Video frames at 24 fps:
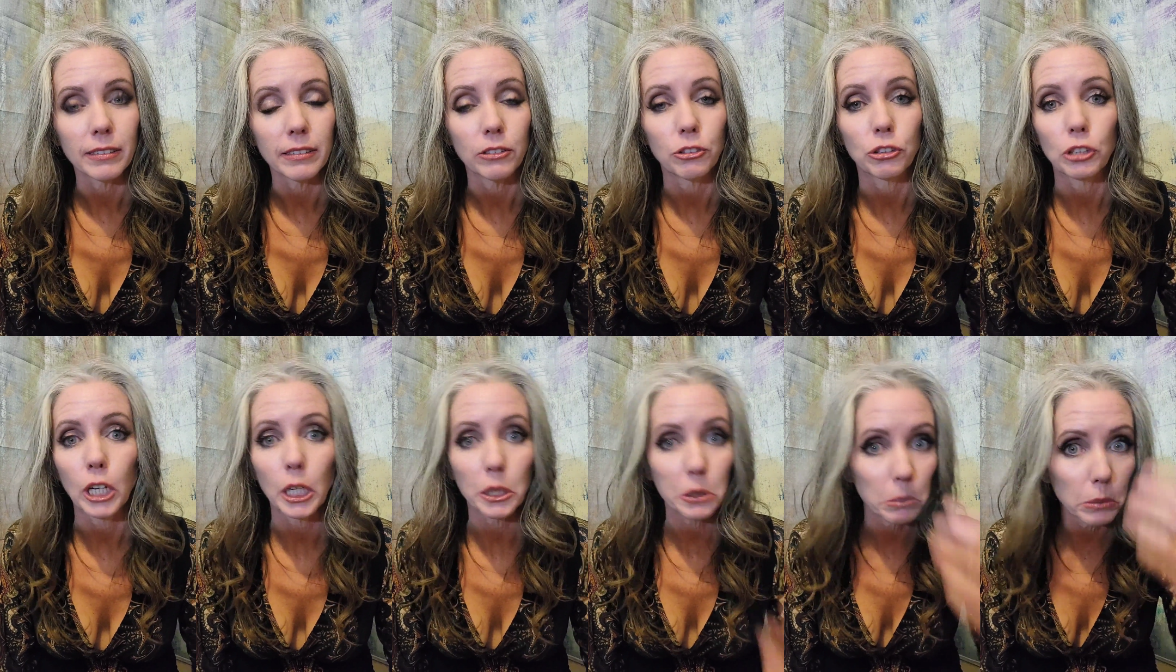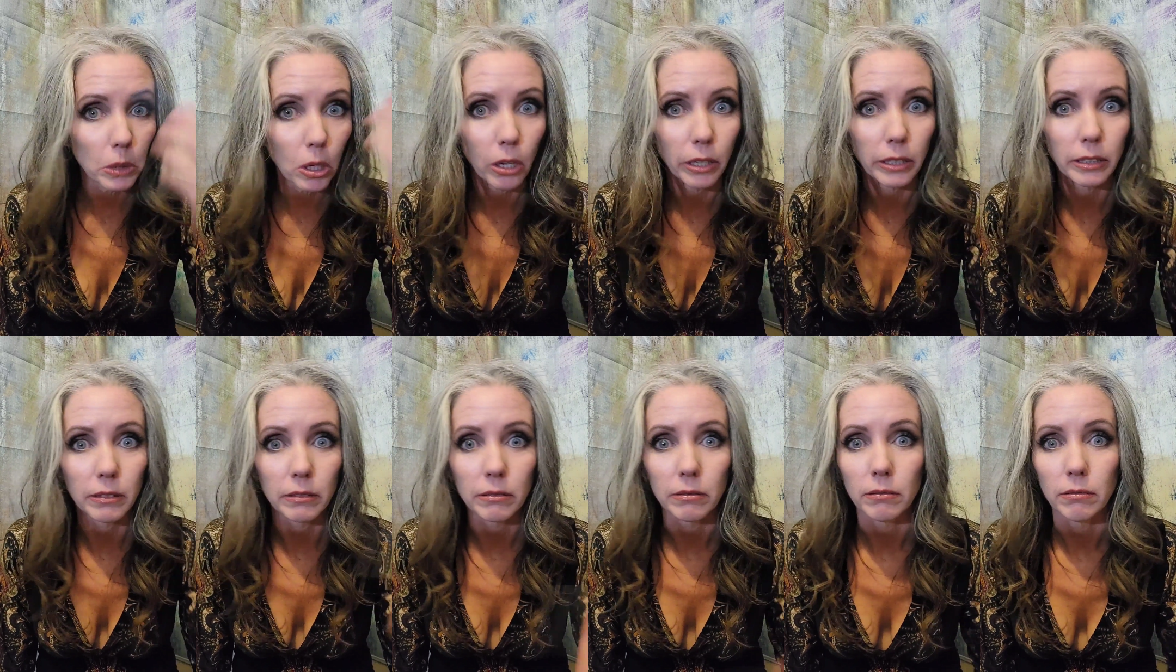Draw them on.
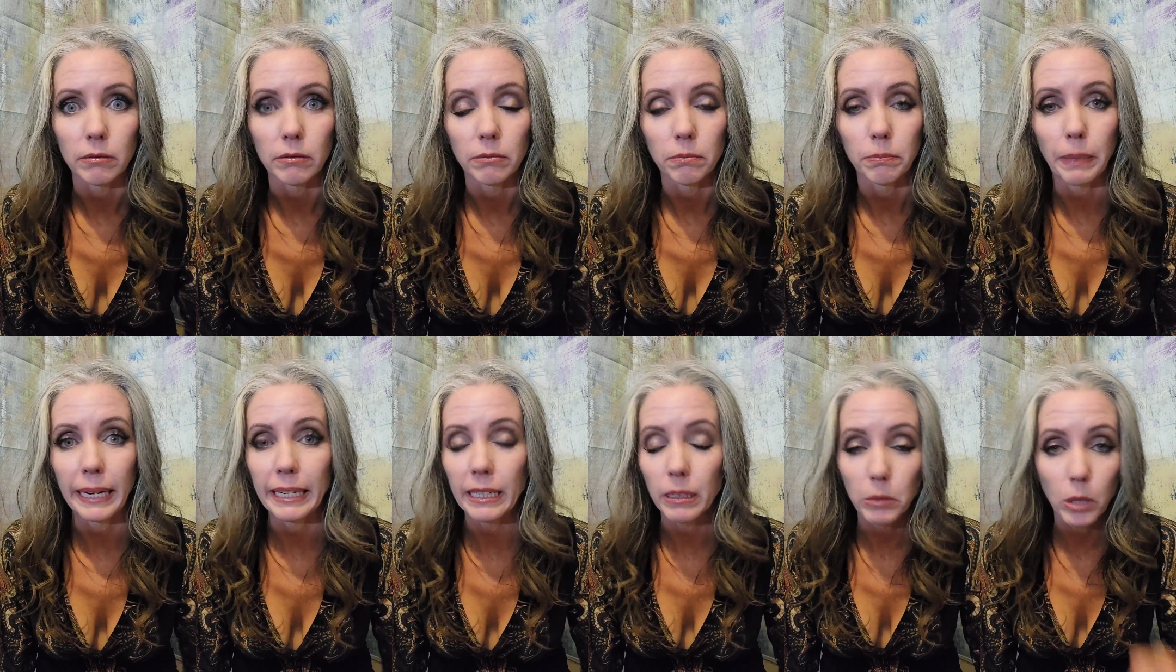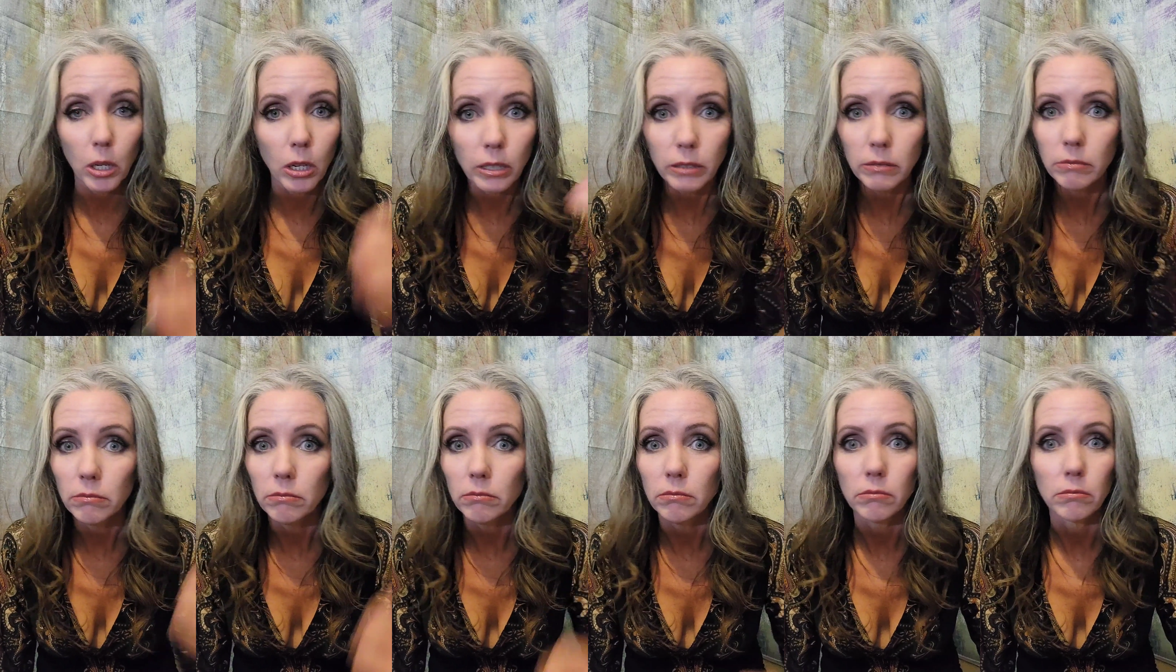Paint them
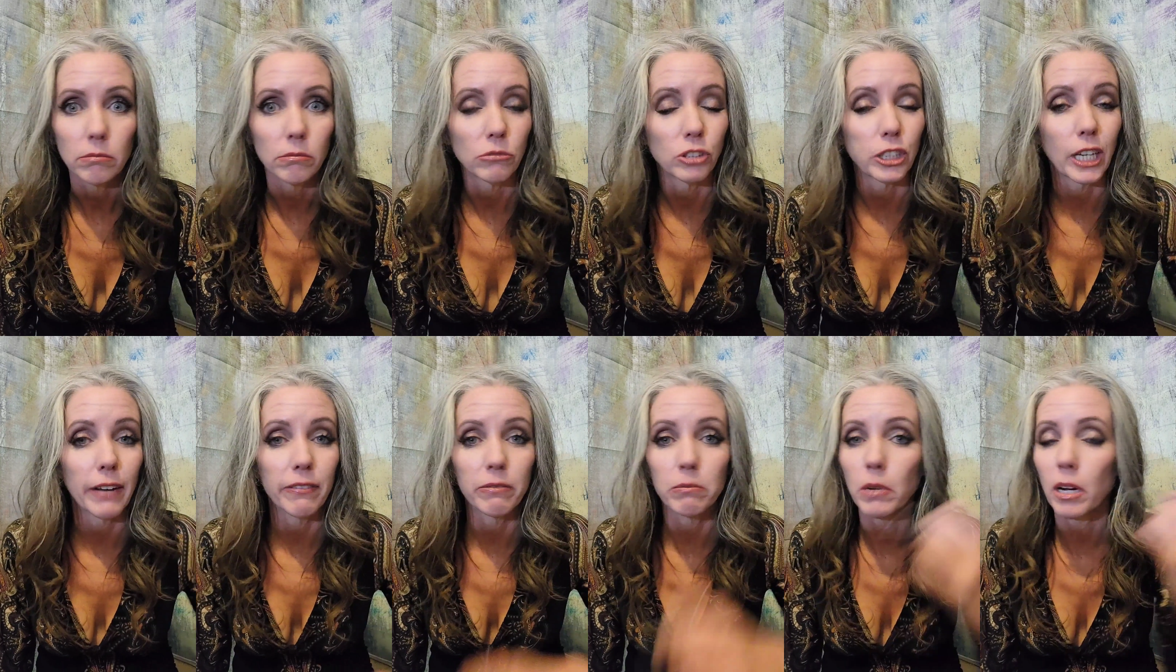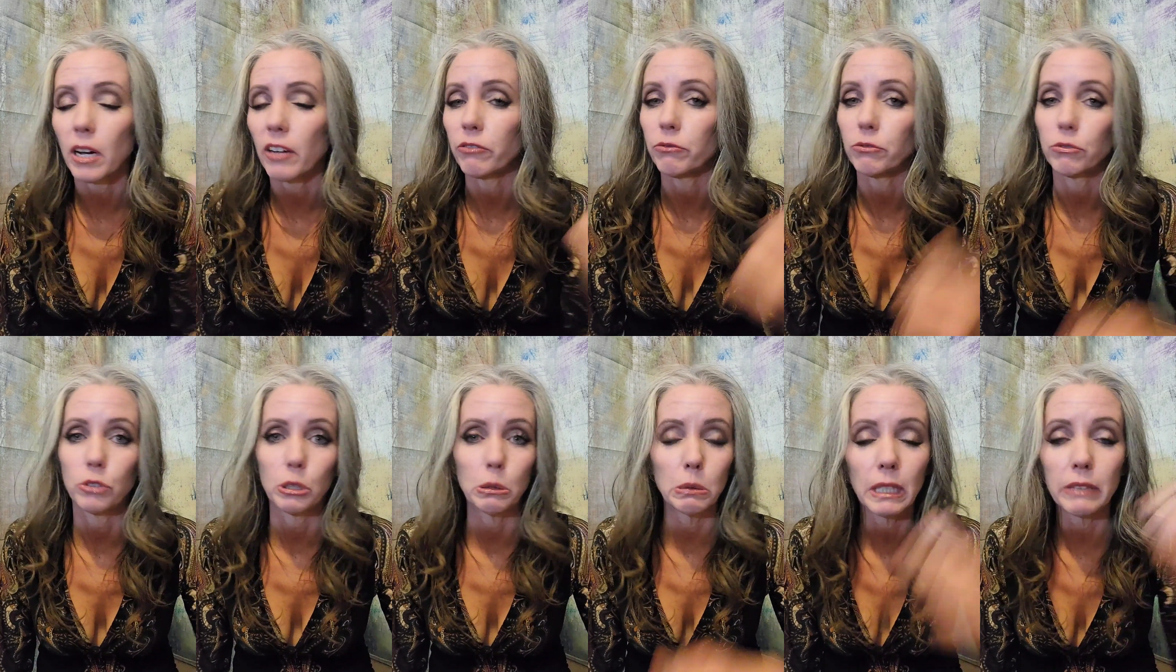on. Shave them off.
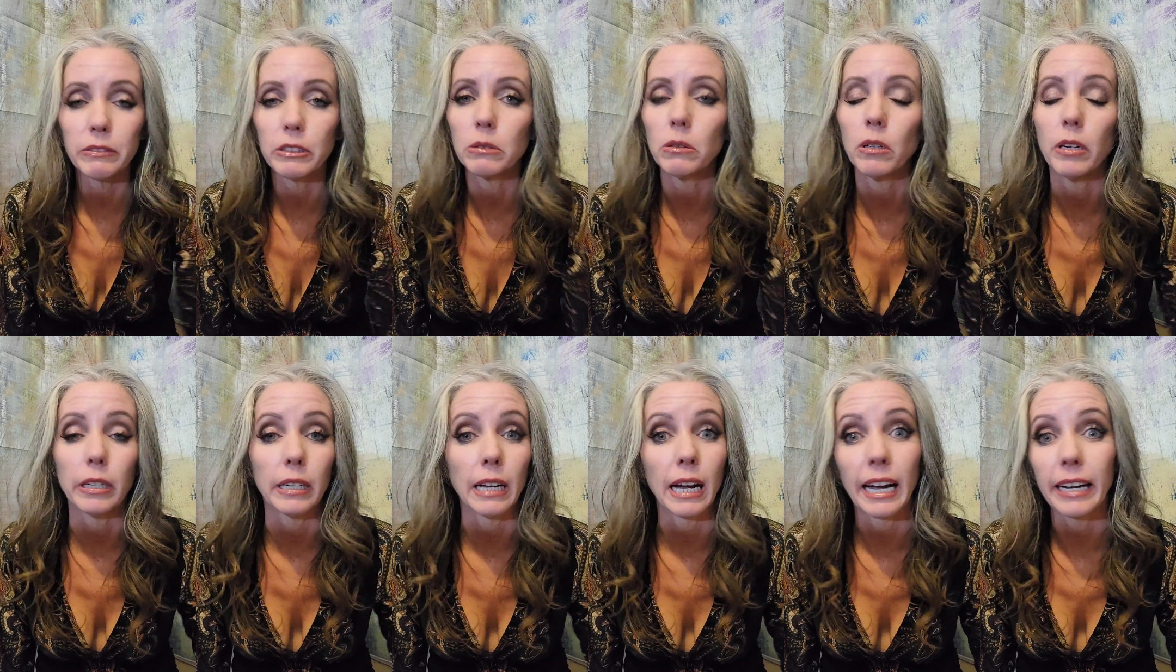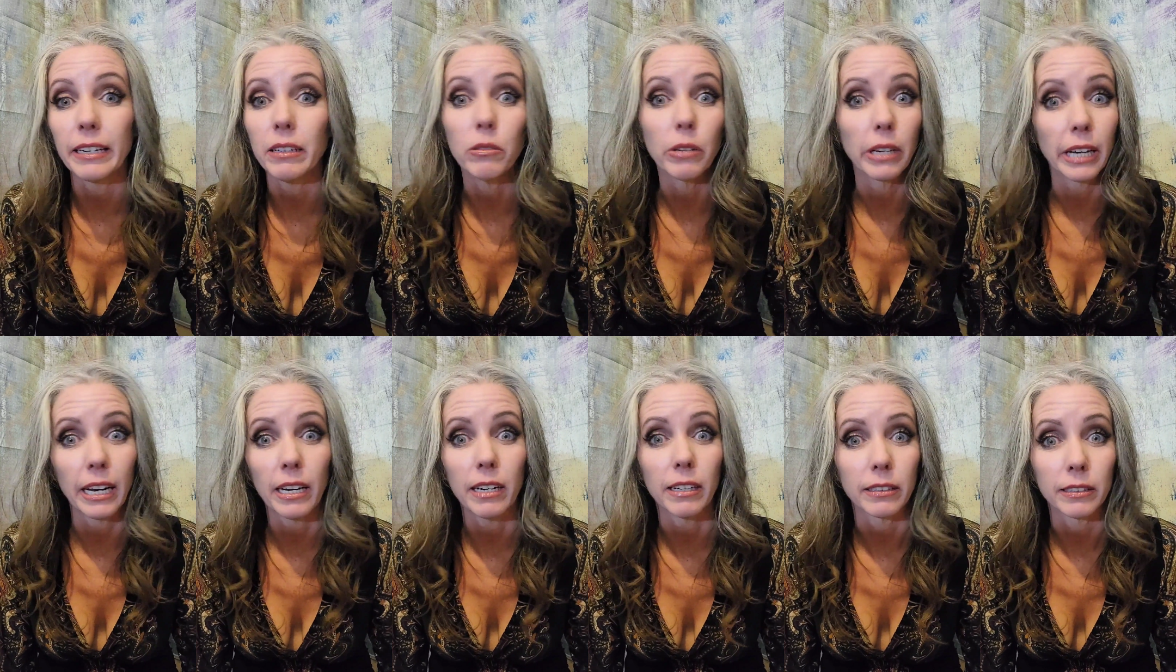Do whatever you want. I don't
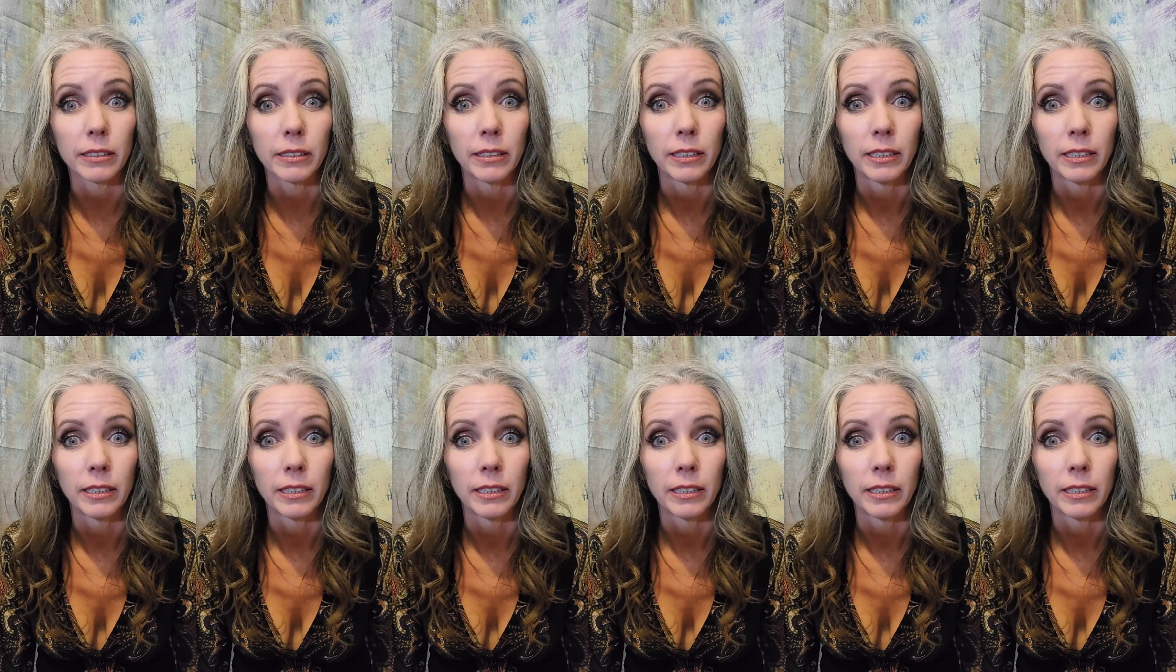care.